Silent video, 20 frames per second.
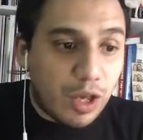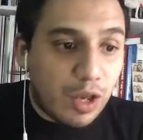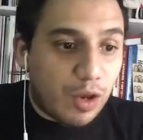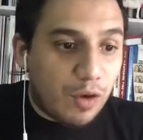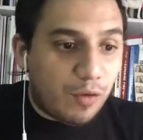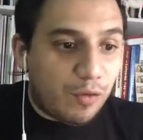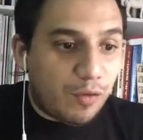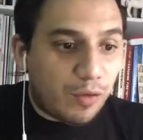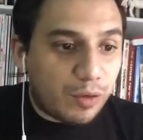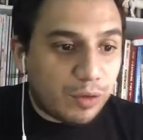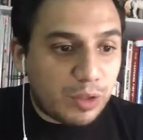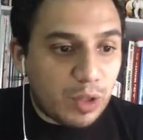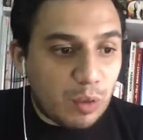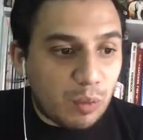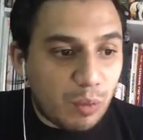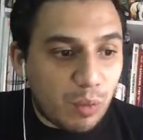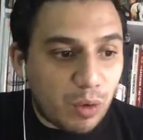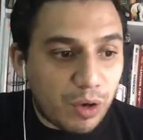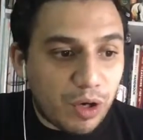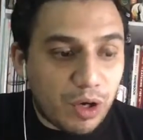for the
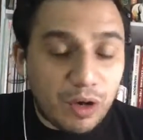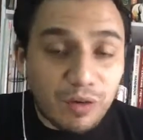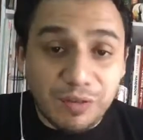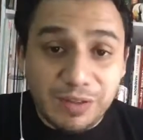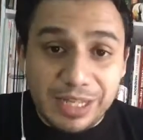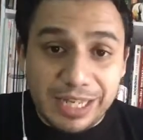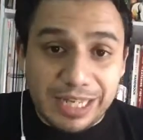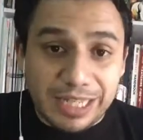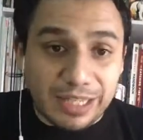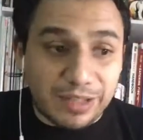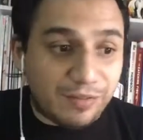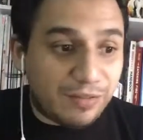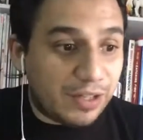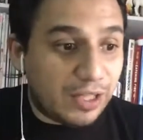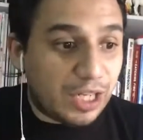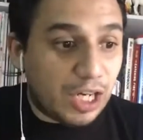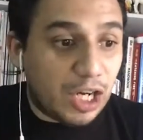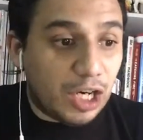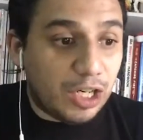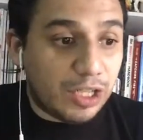work of the
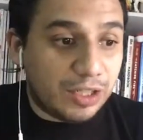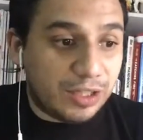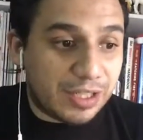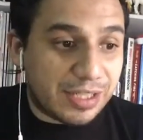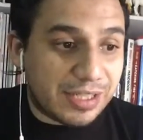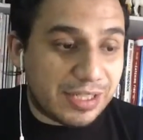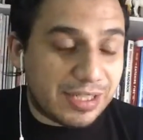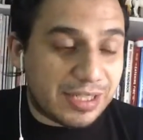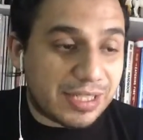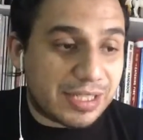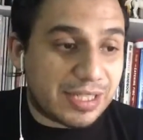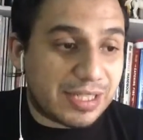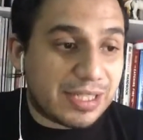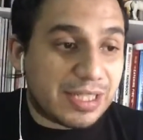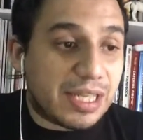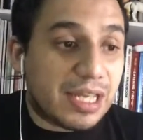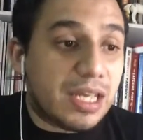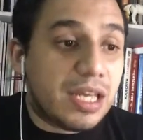elephant artists.